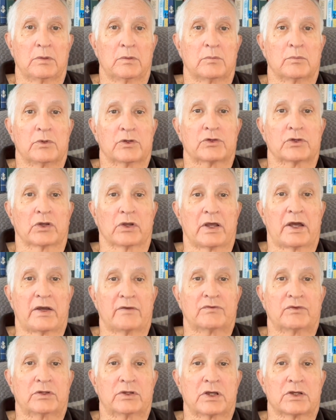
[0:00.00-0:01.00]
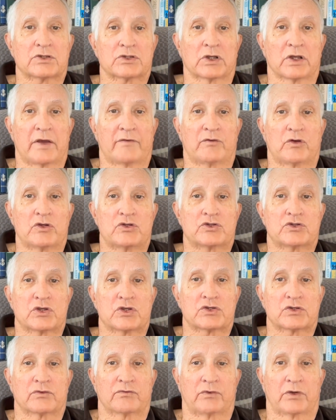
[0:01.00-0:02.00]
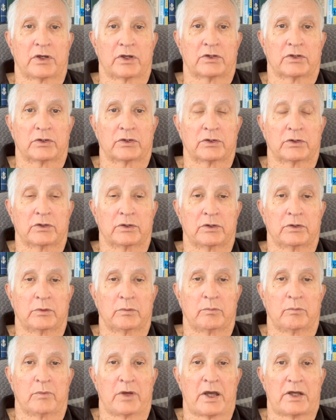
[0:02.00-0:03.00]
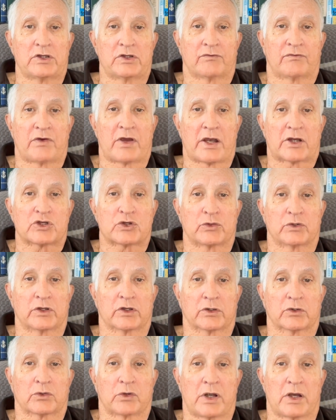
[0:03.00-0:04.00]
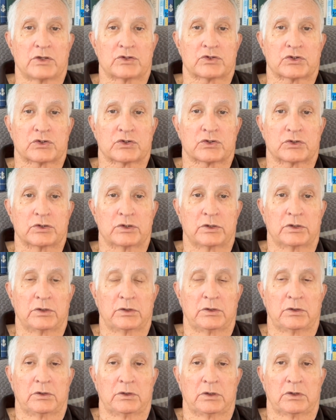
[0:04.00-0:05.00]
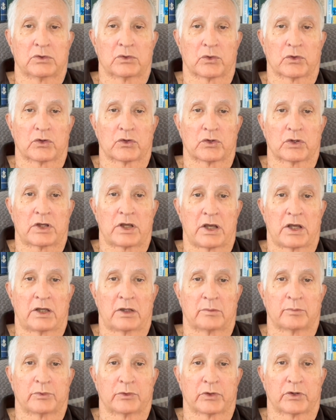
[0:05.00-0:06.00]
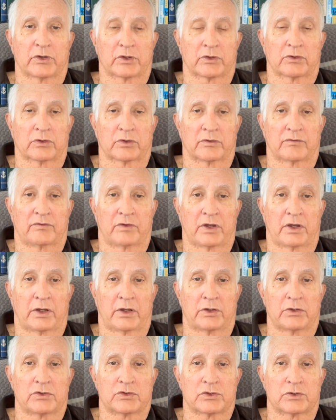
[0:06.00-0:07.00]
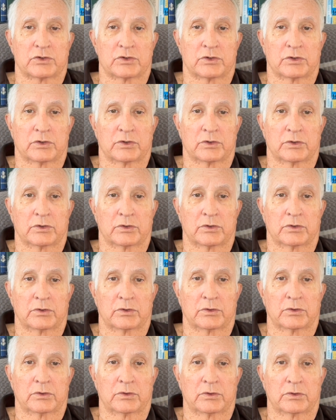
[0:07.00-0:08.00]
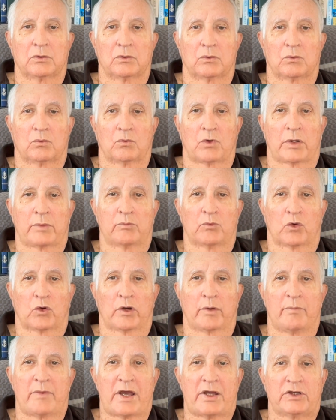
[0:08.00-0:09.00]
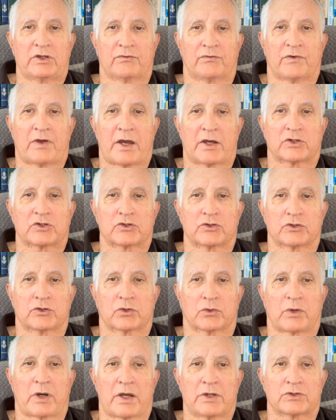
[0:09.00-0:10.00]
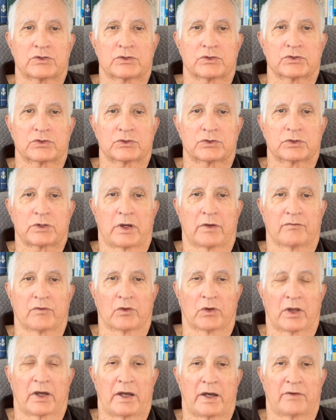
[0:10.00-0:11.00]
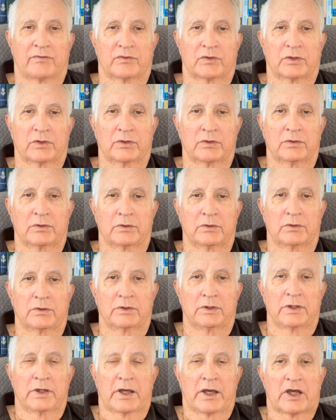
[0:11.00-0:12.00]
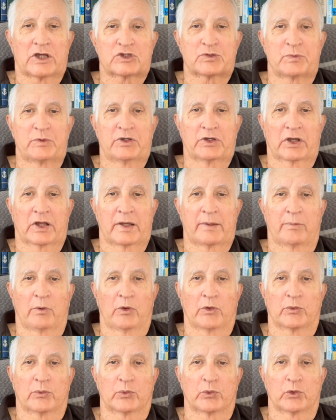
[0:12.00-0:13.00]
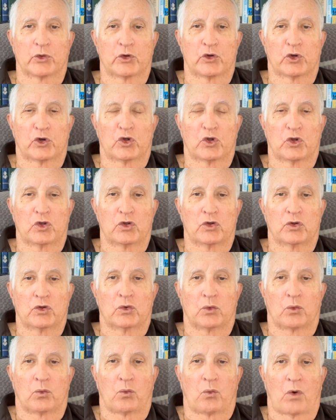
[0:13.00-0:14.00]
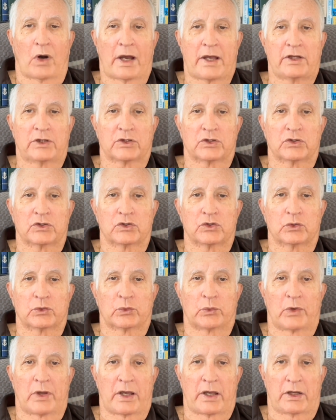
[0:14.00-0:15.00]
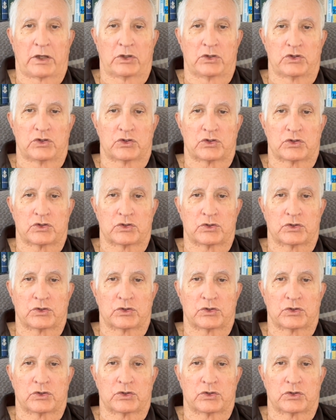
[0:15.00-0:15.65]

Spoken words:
But the left has leveraged this event, manufacturing a crisis, in order to gain political advantage. One more manufactured crisis of the left has been labeled rural white rage.